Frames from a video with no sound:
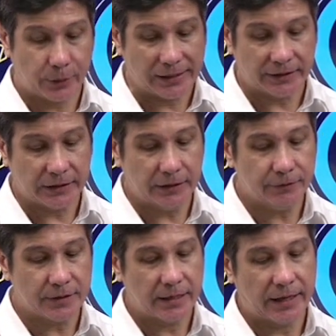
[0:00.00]

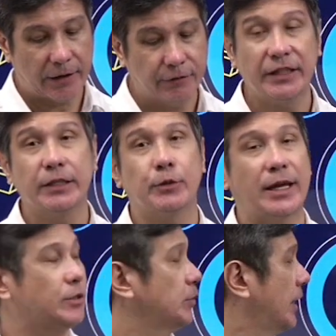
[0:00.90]
relatives. Everything you
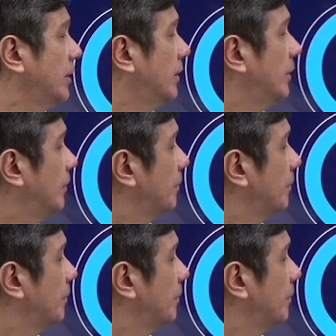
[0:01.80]
add together.